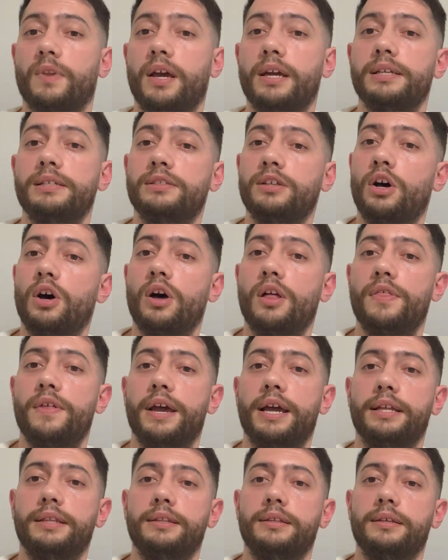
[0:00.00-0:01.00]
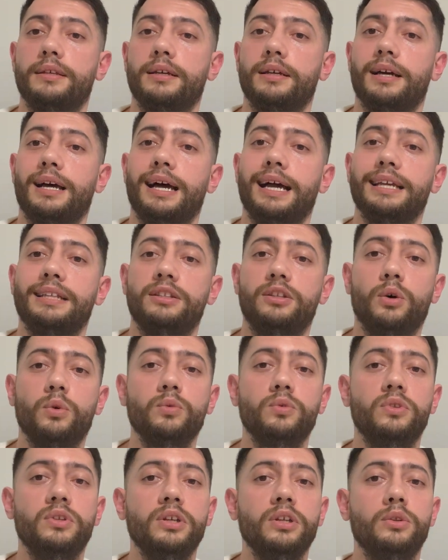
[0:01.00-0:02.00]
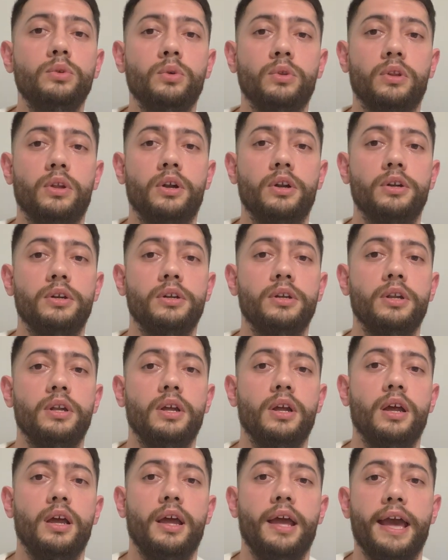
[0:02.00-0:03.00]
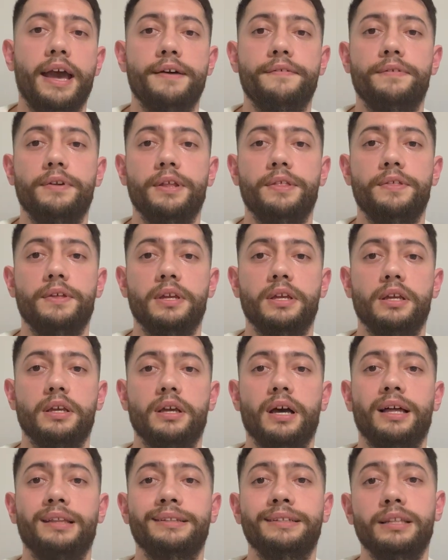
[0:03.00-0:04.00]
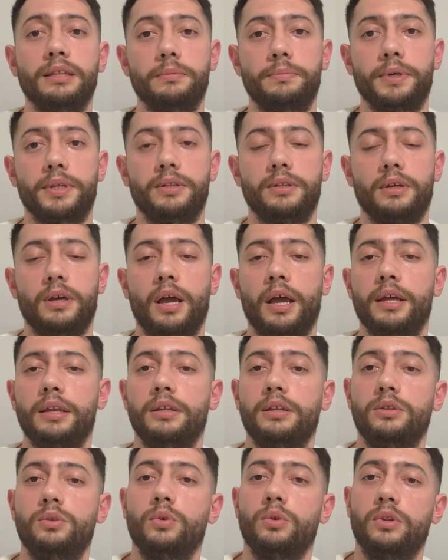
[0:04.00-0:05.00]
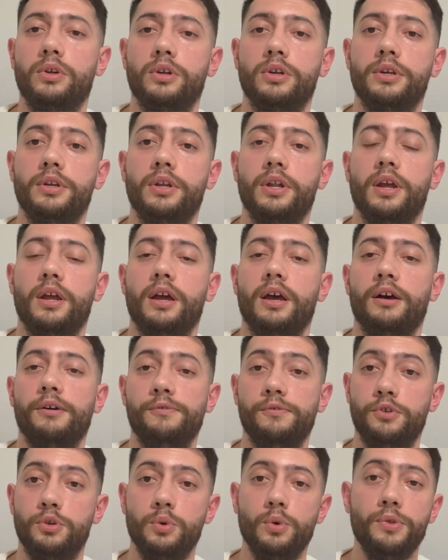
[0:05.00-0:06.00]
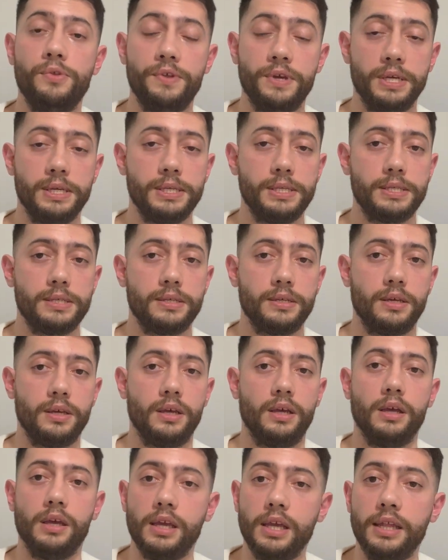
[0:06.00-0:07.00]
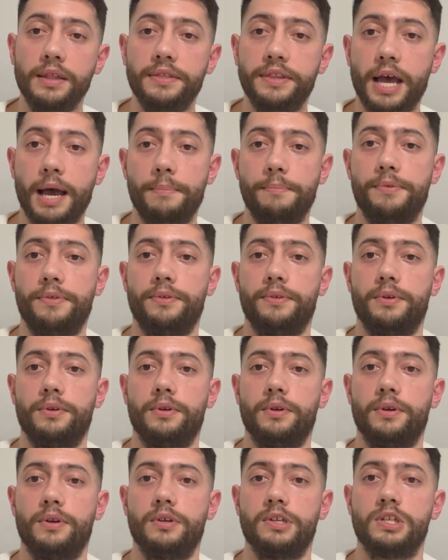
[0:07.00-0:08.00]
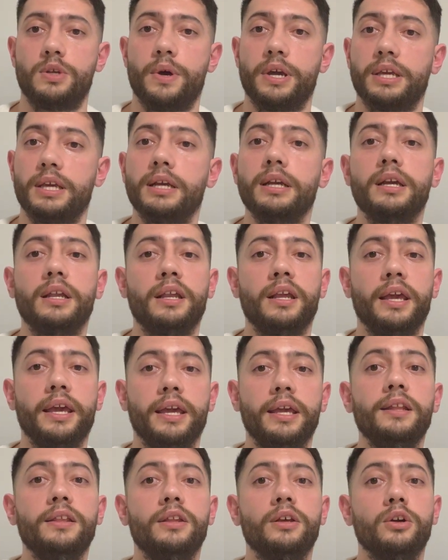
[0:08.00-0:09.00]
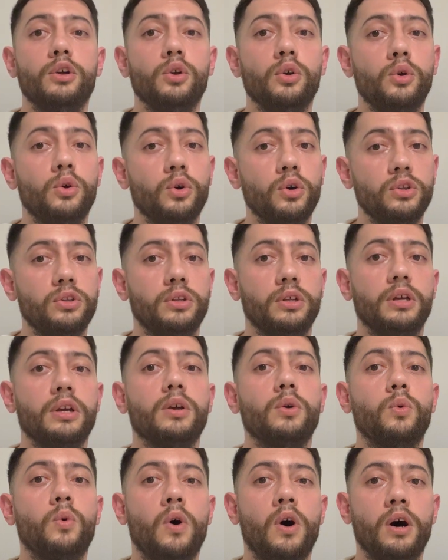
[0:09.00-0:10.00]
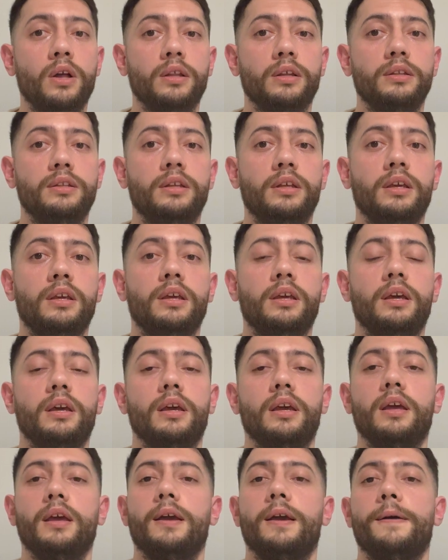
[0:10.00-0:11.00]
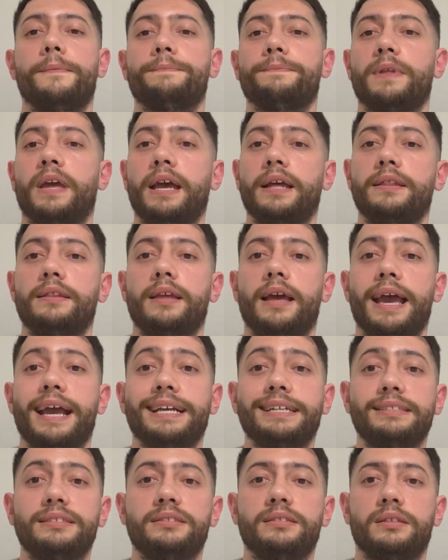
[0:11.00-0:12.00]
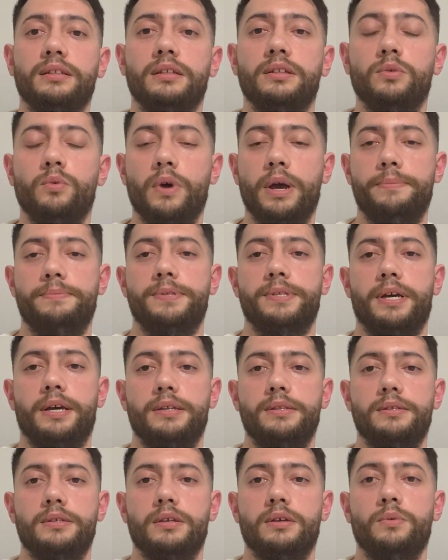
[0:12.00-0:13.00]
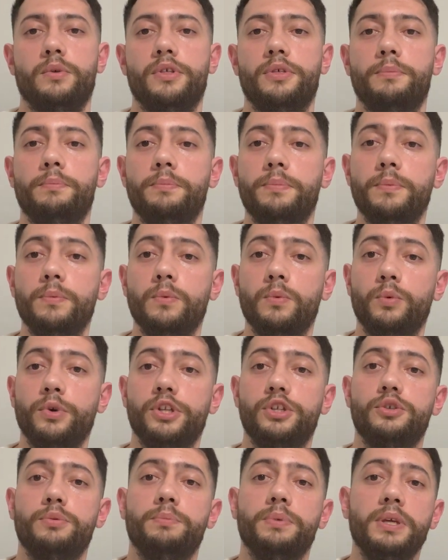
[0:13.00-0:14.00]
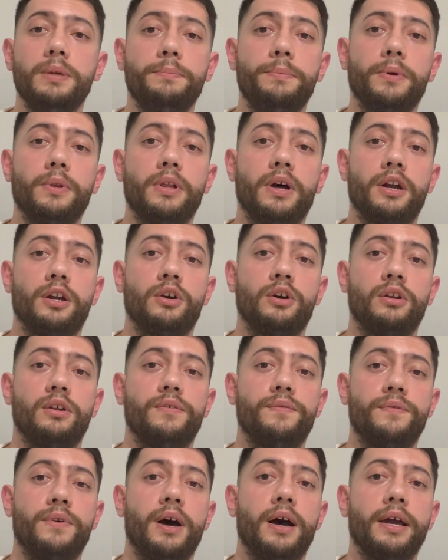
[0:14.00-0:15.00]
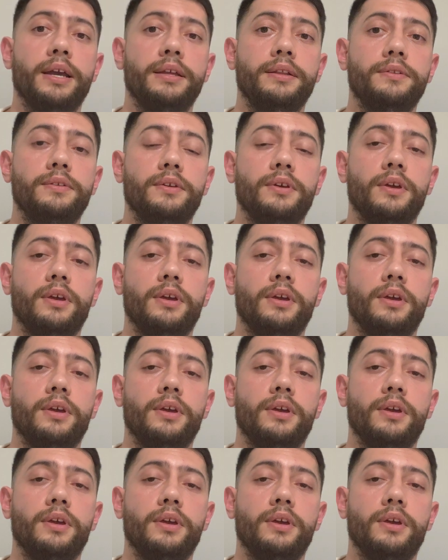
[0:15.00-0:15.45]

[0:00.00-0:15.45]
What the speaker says: saw that I don't need to learn everything a little bit. I need to learn a few things in depth so I can create good quality and excellent websites with which people are gonna find,